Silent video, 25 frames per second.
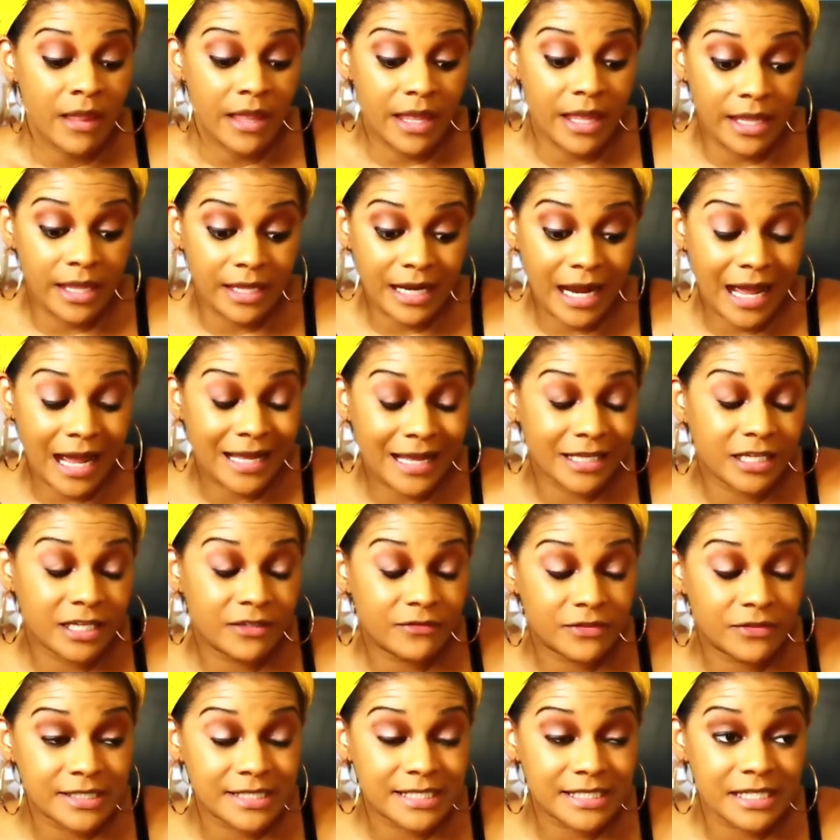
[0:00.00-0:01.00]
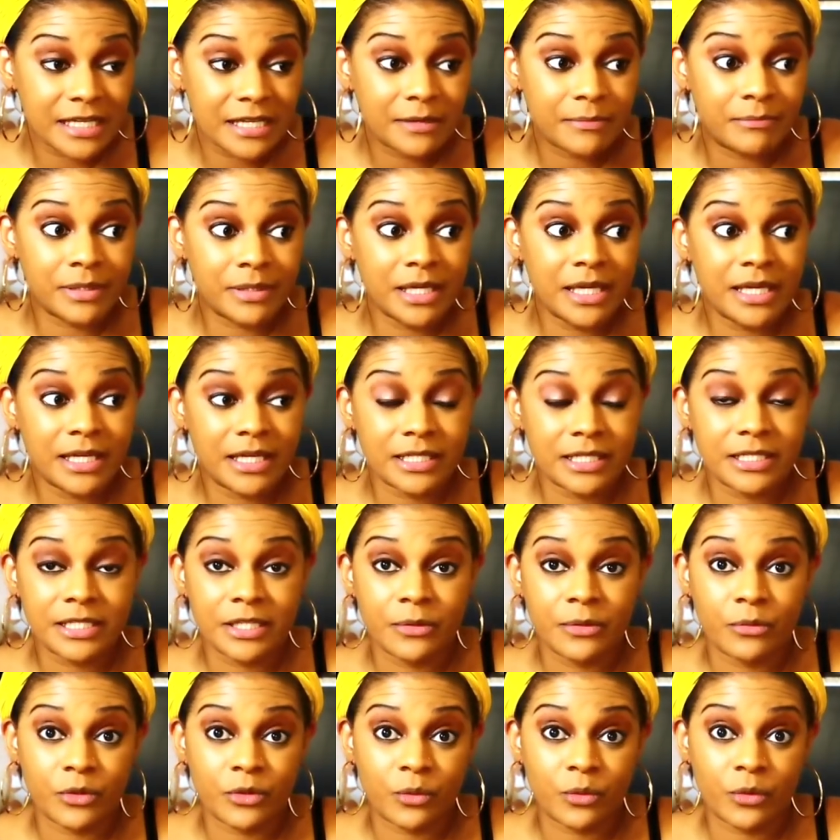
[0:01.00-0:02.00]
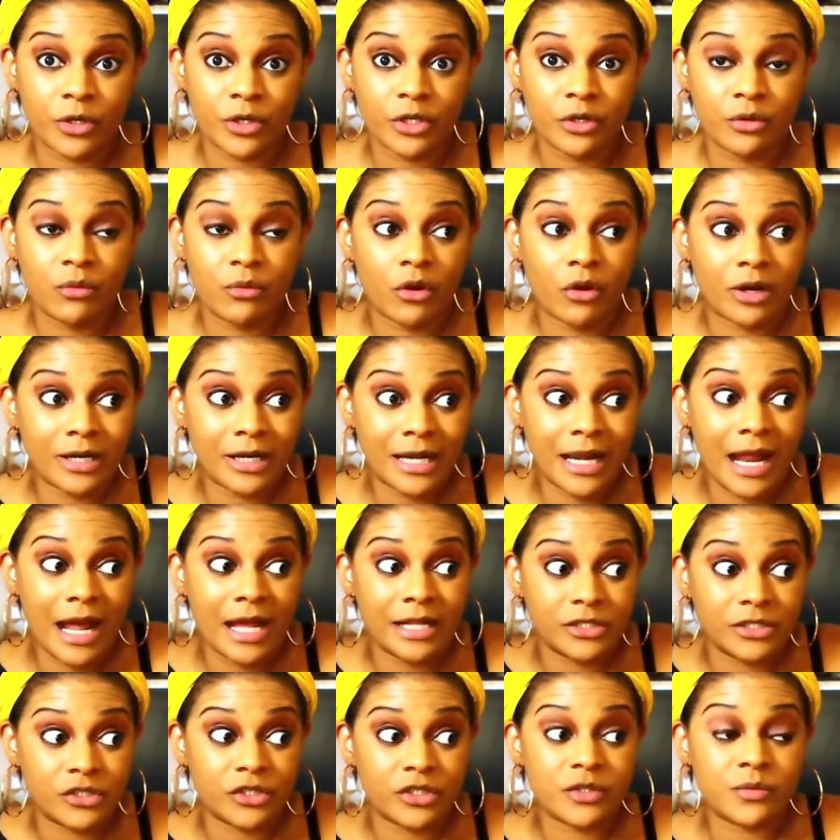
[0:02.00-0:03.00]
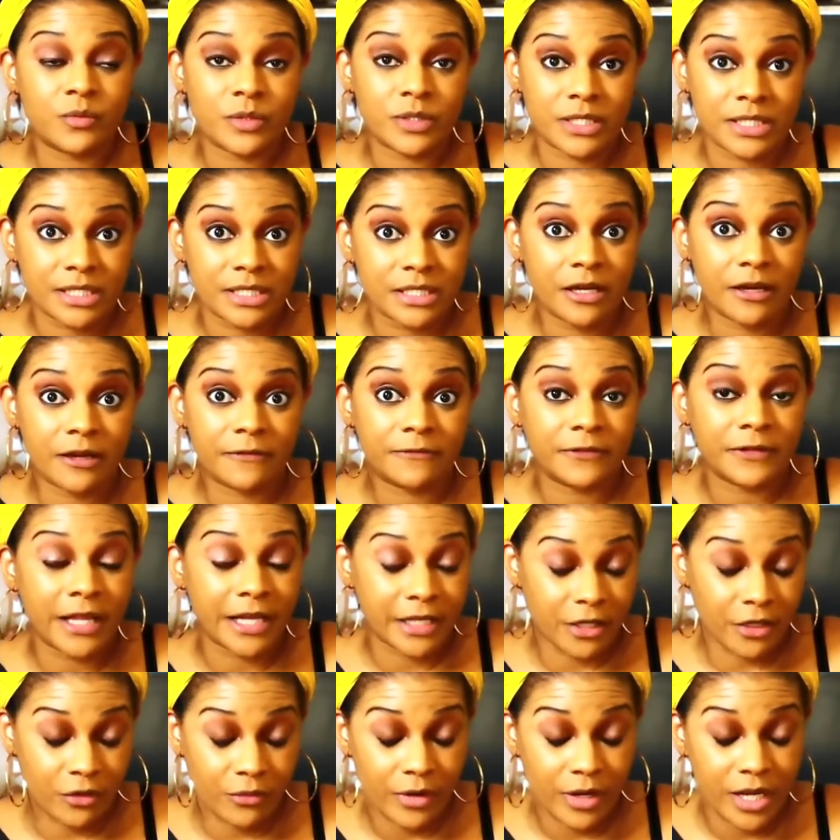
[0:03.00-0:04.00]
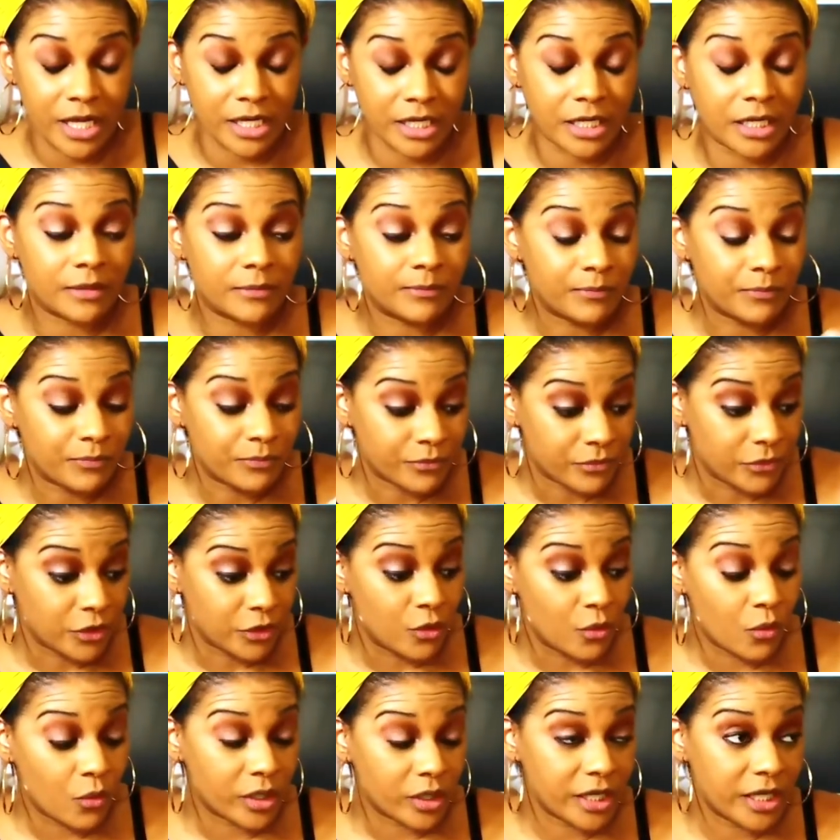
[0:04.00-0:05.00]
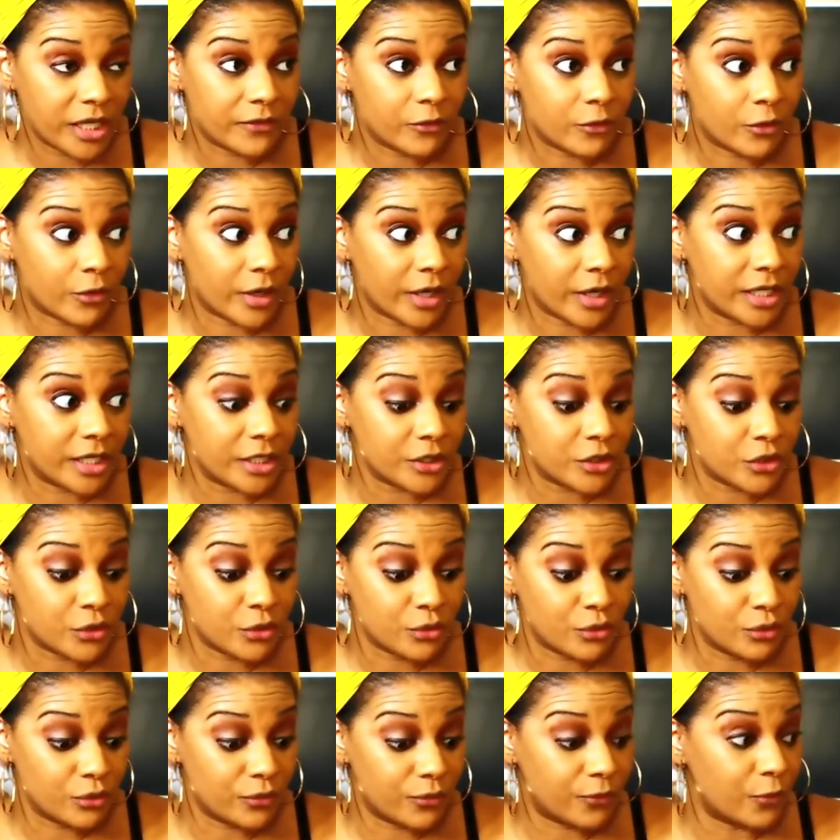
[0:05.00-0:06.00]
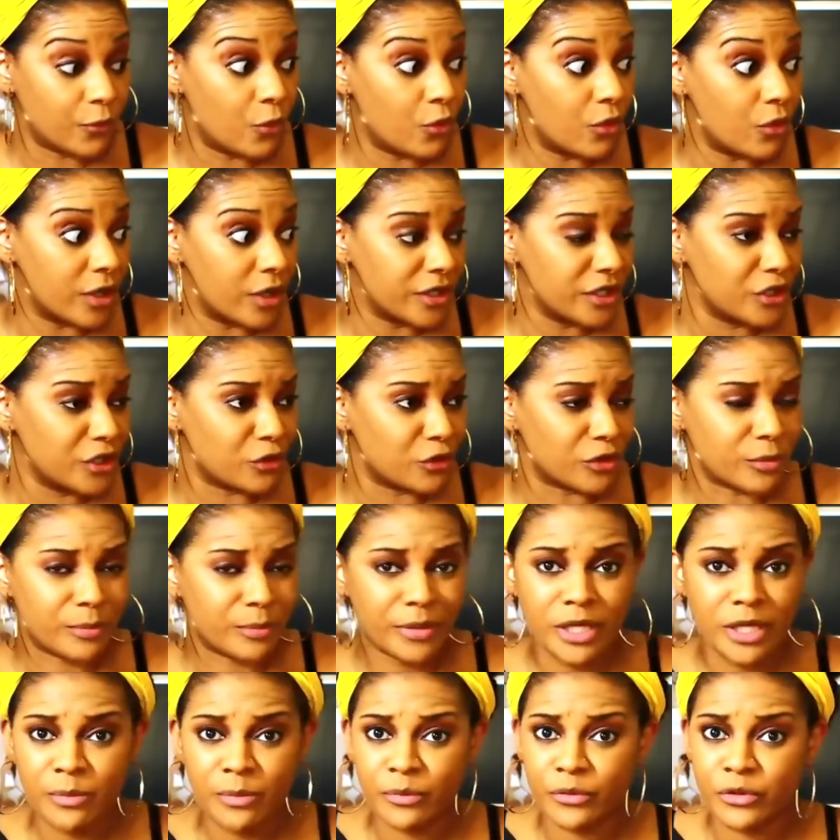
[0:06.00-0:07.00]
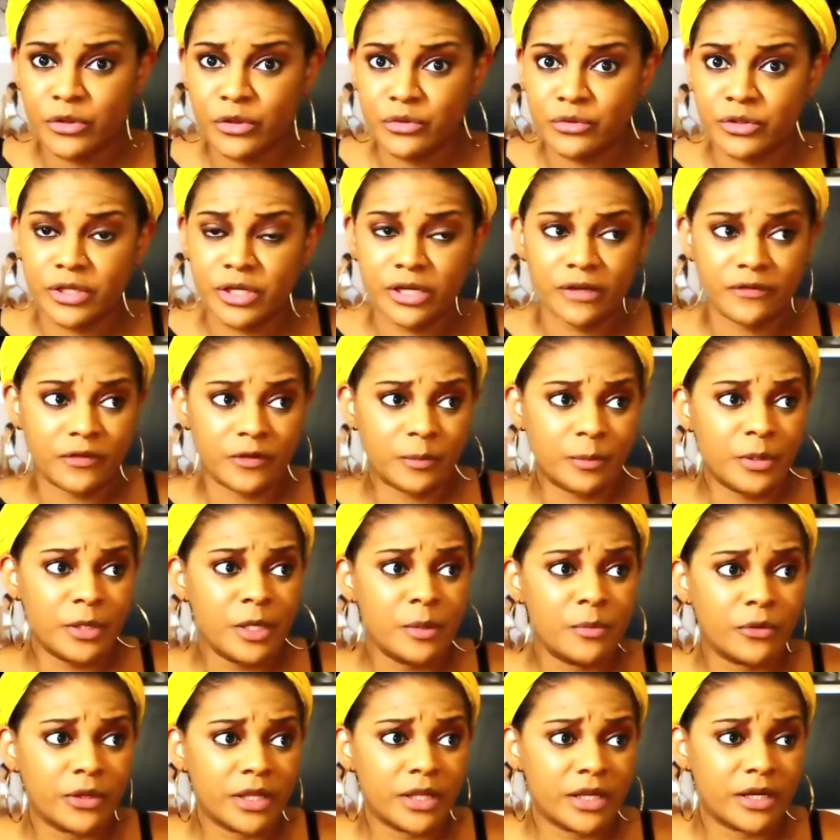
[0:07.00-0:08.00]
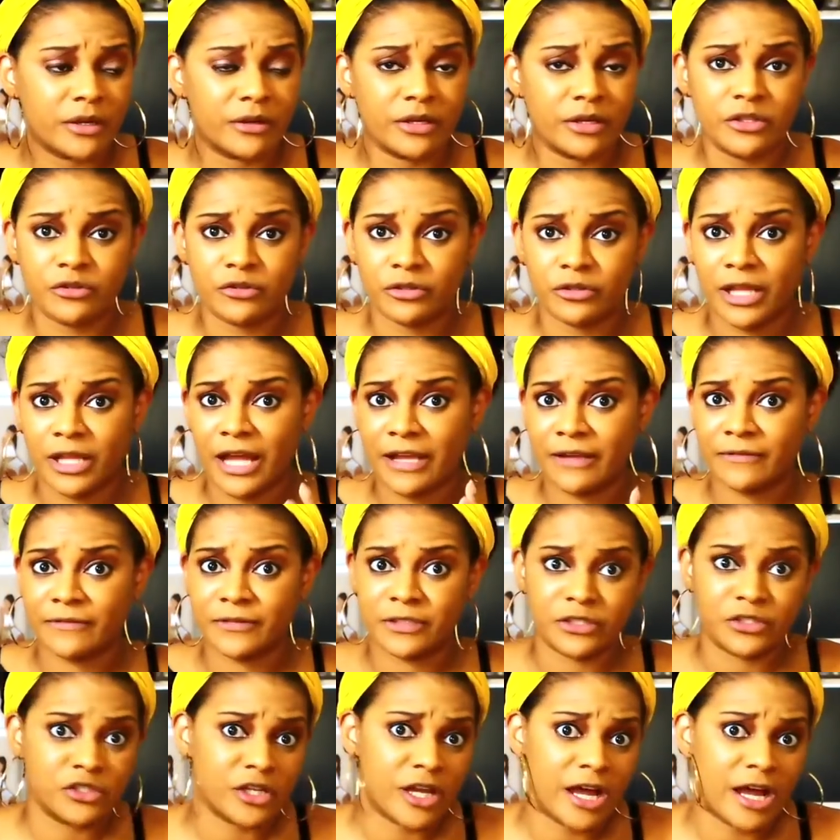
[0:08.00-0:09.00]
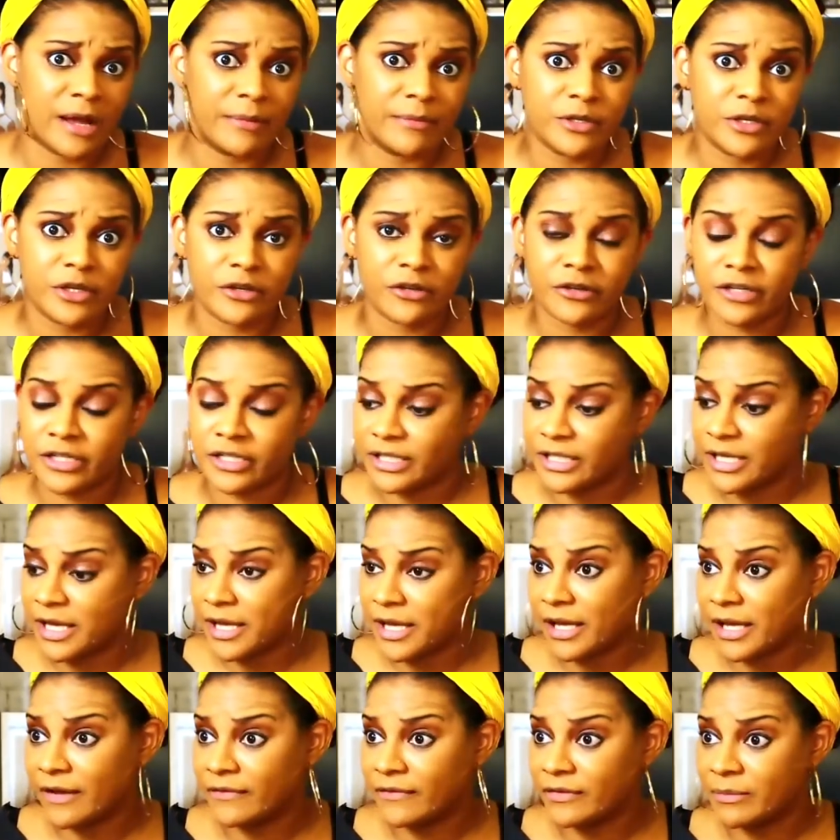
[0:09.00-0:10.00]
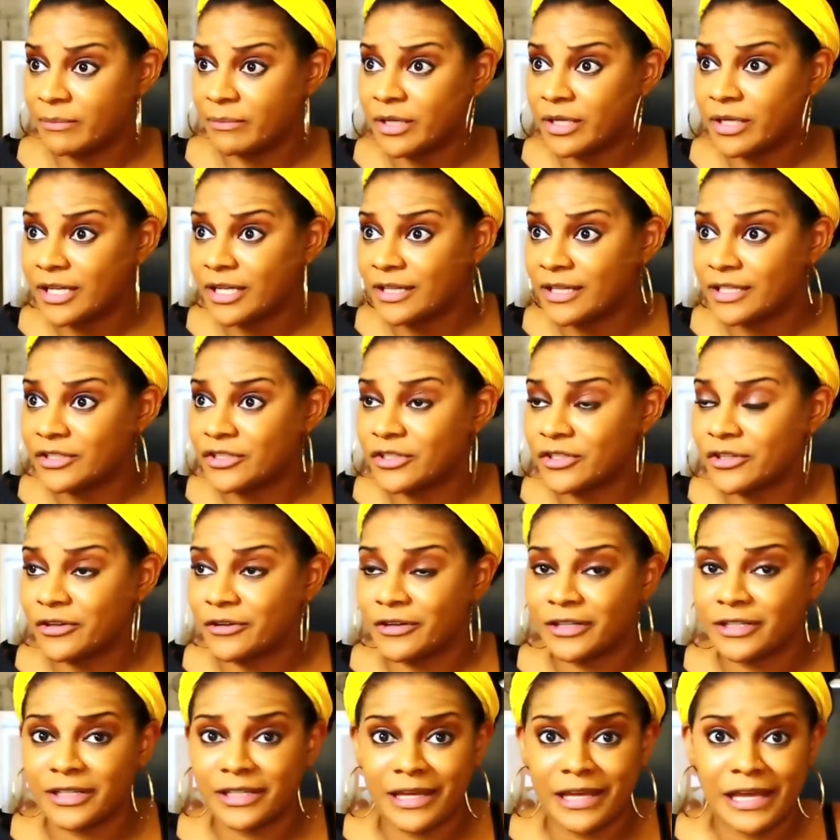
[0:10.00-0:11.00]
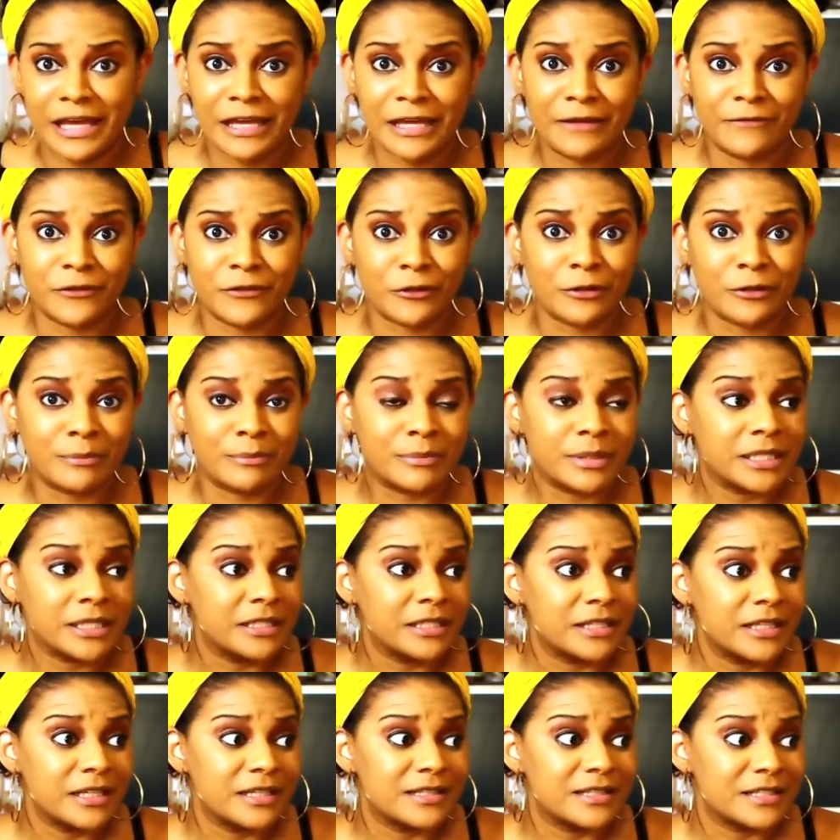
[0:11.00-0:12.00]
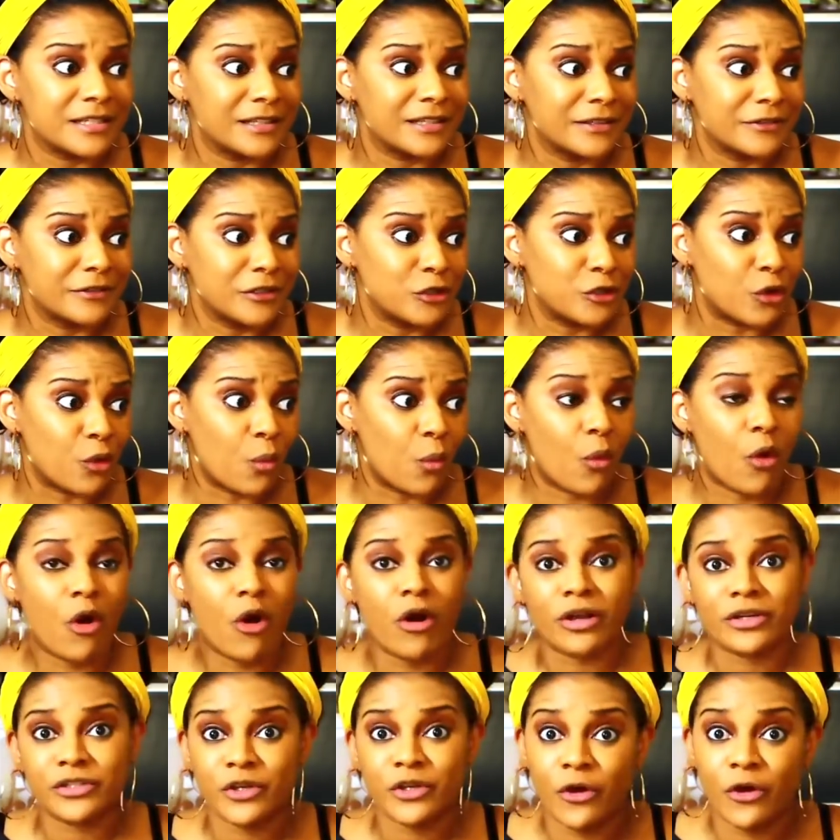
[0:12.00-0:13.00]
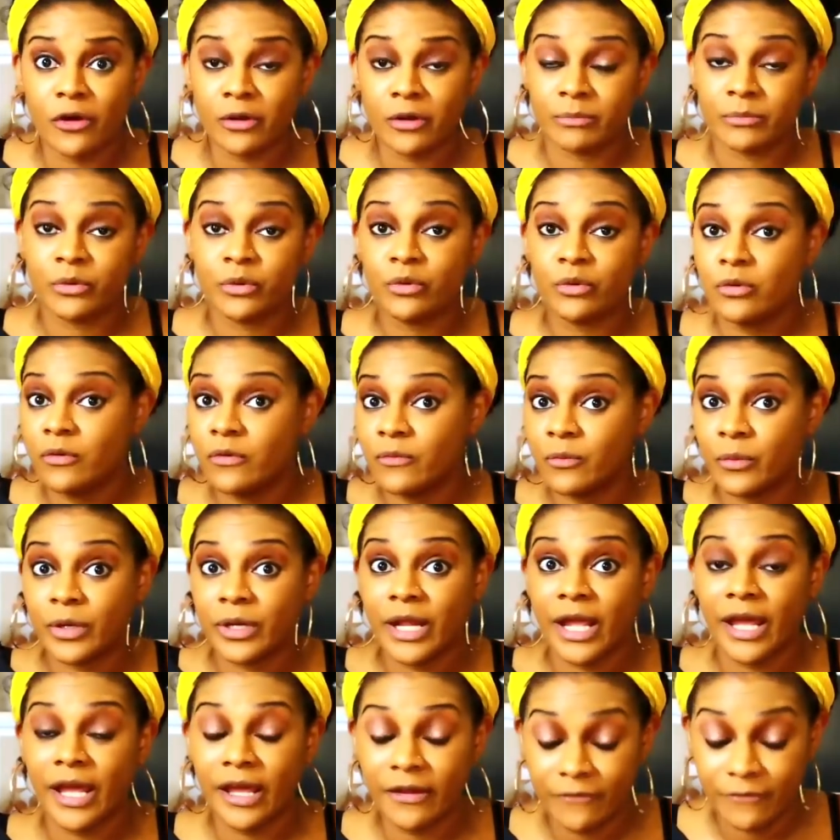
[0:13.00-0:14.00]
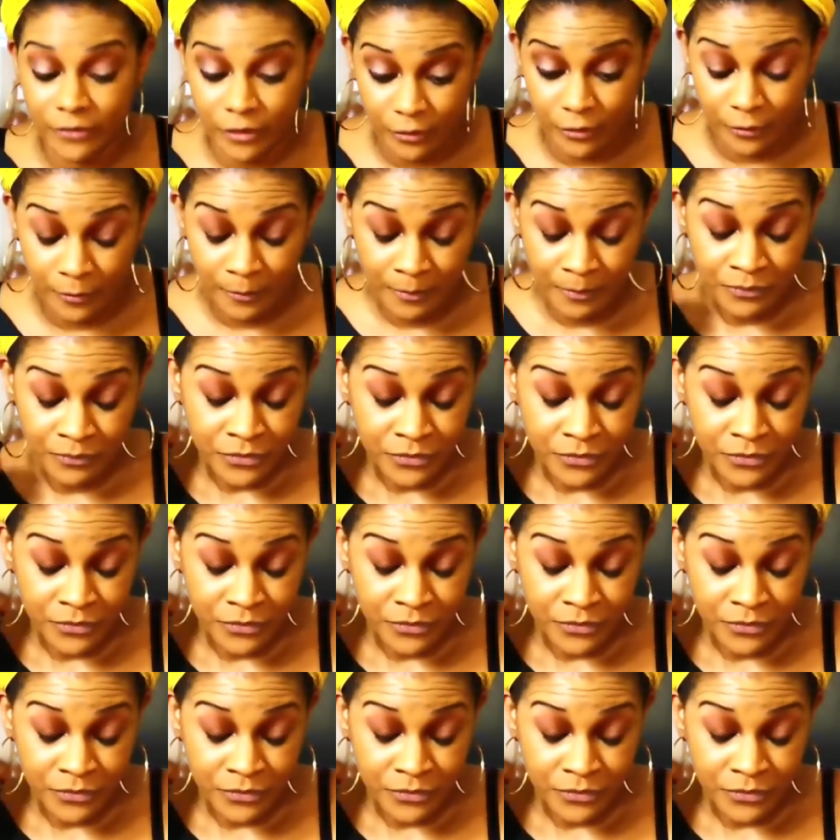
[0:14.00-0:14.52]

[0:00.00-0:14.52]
And I even say being content with where you are, not just with stuff, like granted, you want to have gratitude for, you know, the people you love, the people that are in your life, the job you currently have, the money that you currently have, your ability to, you know, walk, talk, move, what have you,